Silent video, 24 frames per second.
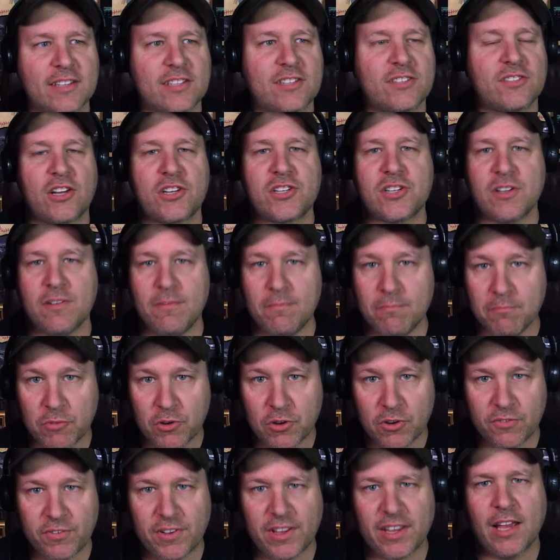is such a
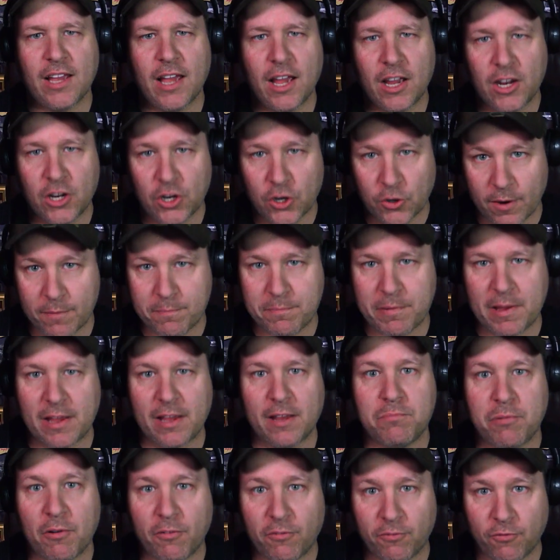moving,
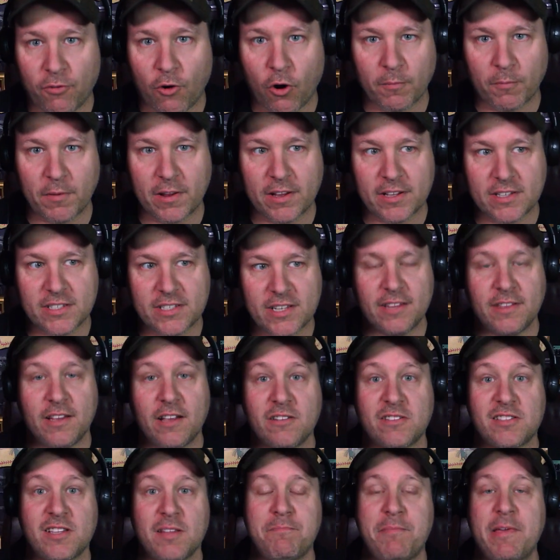gripping performance. And
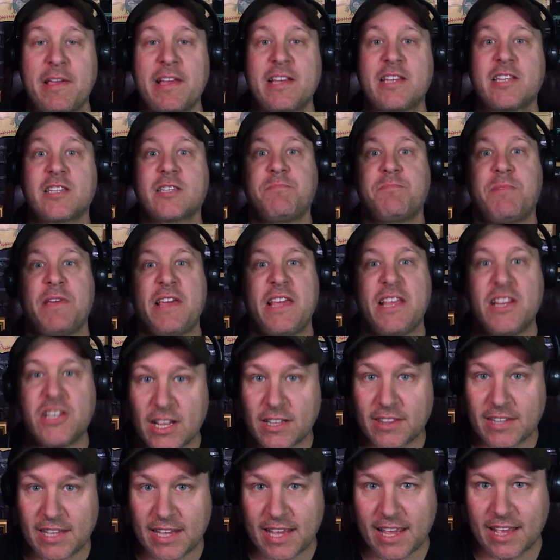there's the big speech
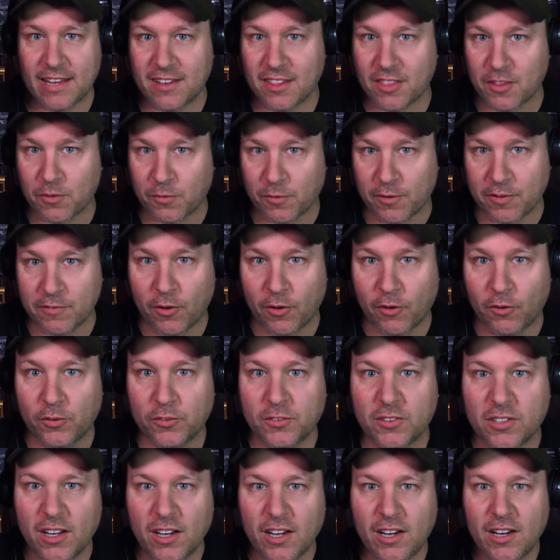at the end of the
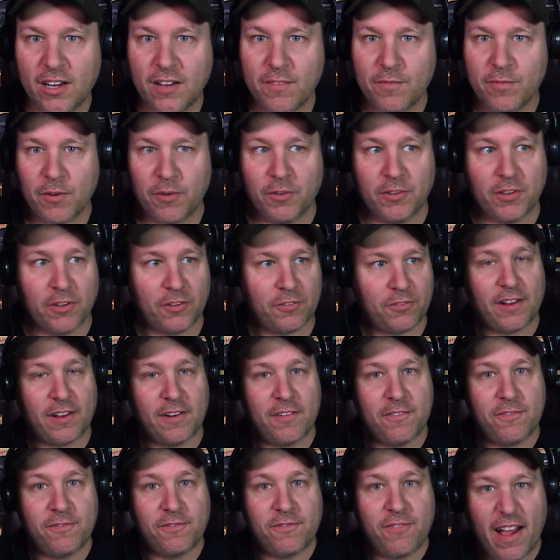revolt where there's
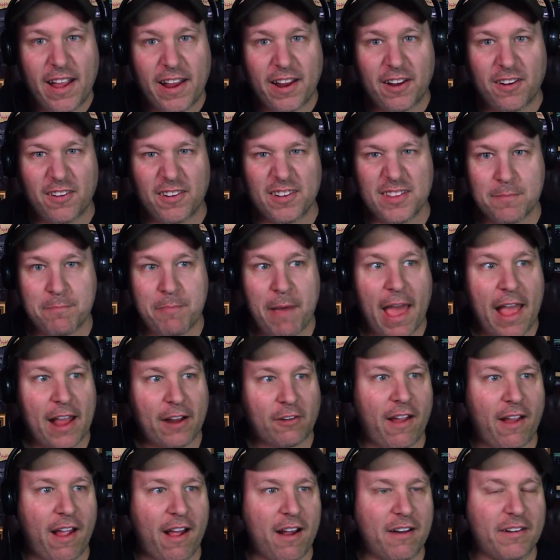freaking fire in the
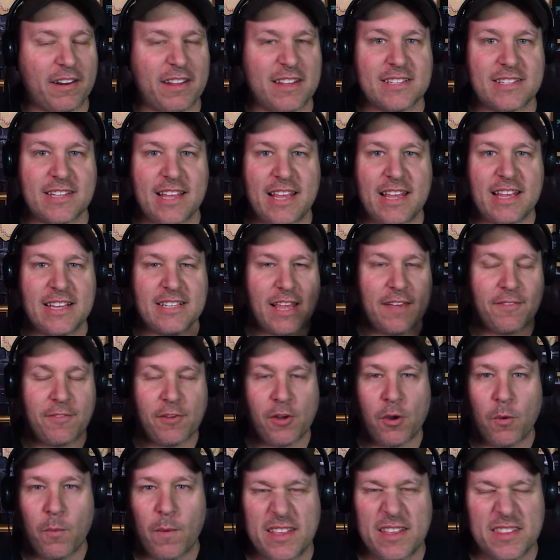background. He's he's
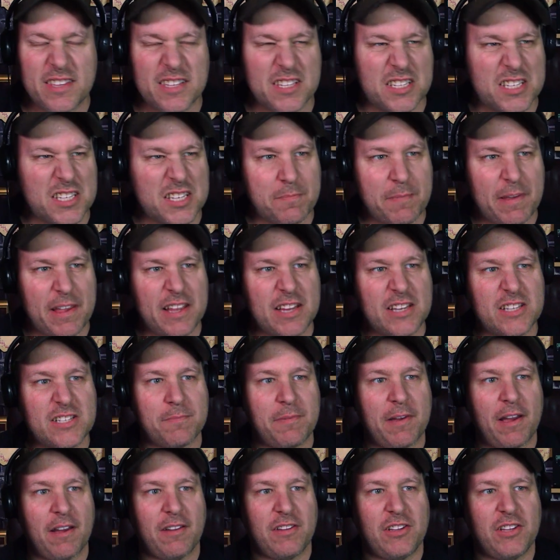giving away this speech
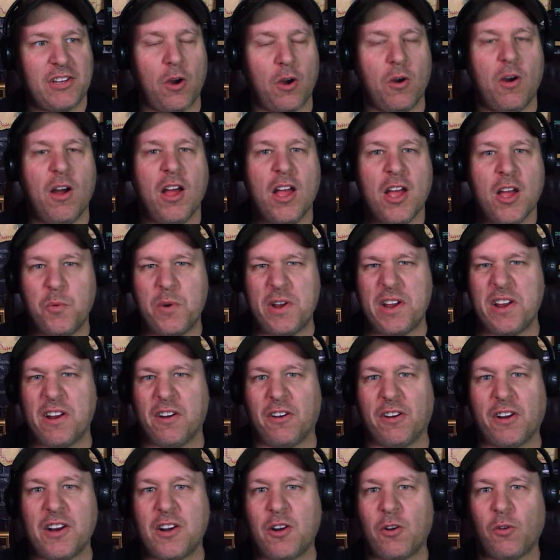about, you know,
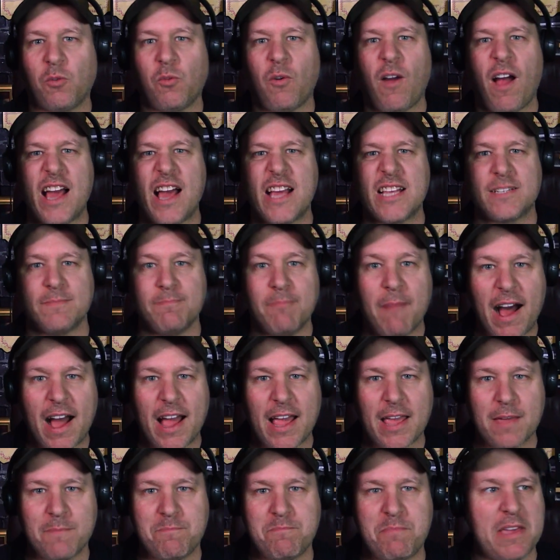we're gonna rise,
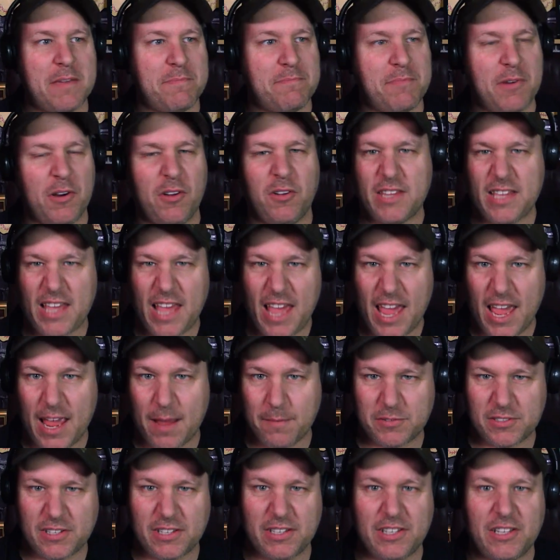my people, the
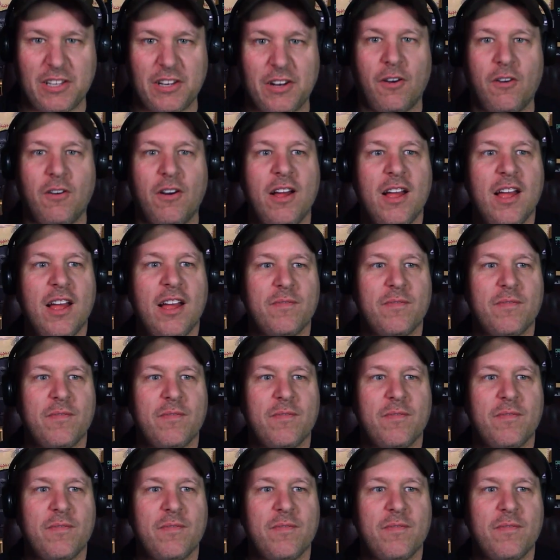apes, and you know,